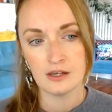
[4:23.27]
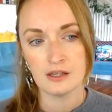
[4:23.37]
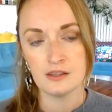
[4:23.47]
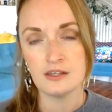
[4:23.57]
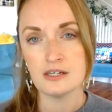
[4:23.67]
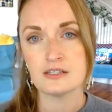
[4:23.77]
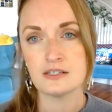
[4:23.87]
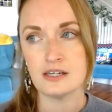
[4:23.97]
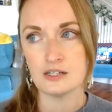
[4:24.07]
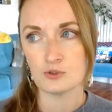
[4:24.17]
This
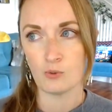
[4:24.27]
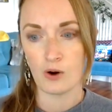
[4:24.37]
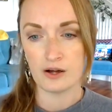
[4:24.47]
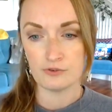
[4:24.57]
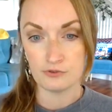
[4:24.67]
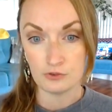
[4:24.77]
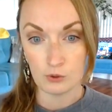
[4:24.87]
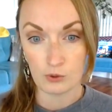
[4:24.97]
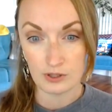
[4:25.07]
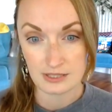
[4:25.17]
is what
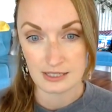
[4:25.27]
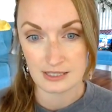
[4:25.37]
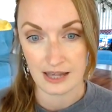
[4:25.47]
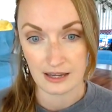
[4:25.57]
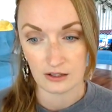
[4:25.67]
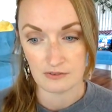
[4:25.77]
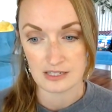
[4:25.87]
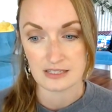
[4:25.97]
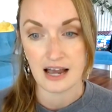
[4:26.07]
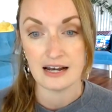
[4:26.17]
fuels the cycle of
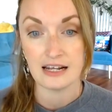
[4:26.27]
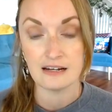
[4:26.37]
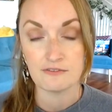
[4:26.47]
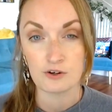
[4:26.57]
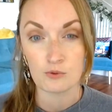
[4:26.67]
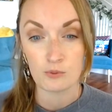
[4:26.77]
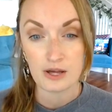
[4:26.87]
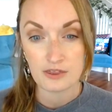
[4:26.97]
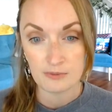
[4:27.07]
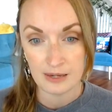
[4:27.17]
anxiety. And if you're
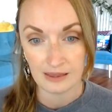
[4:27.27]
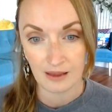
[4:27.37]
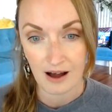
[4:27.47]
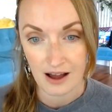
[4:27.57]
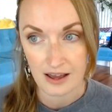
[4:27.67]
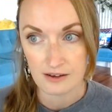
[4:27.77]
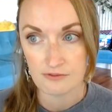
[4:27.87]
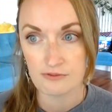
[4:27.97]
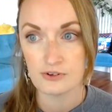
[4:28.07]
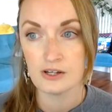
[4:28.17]
with me live,
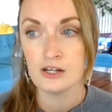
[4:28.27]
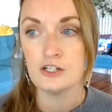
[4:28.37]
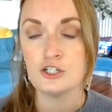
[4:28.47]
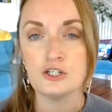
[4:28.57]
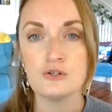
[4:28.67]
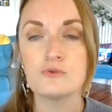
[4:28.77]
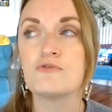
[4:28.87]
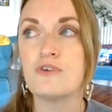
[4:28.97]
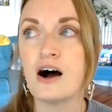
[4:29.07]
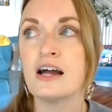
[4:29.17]
do you
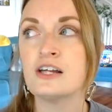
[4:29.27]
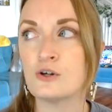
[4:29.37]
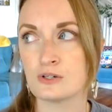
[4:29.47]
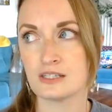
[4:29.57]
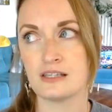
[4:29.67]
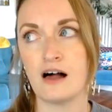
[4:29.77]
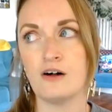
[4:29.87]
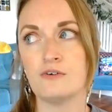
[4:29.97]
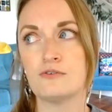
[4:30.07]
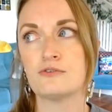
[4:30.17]
find
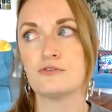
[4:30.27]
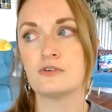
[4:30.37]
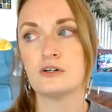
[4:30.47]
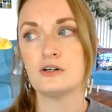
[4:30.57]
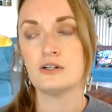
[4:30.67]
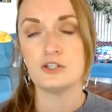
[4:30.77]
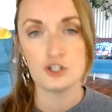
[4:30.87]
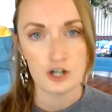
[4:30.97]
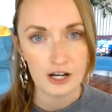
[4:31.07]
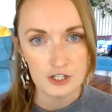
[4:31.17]
yourself
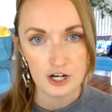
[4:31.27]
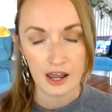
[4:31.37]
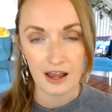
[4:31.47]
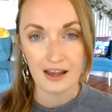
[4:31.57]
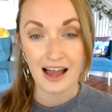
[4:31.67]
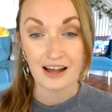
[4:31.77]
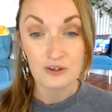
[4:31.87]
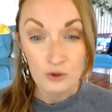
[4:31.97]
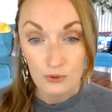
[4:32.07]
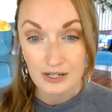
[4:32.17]
judging and
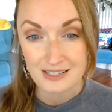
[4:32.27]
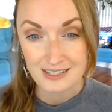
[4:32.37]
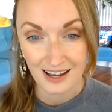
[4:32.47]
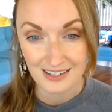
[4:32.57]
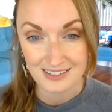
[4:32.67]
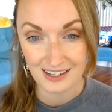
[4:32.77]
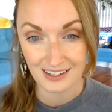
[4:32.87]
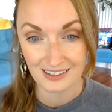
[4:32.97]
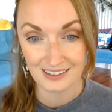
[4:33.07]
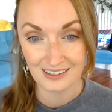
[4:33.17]
criticizing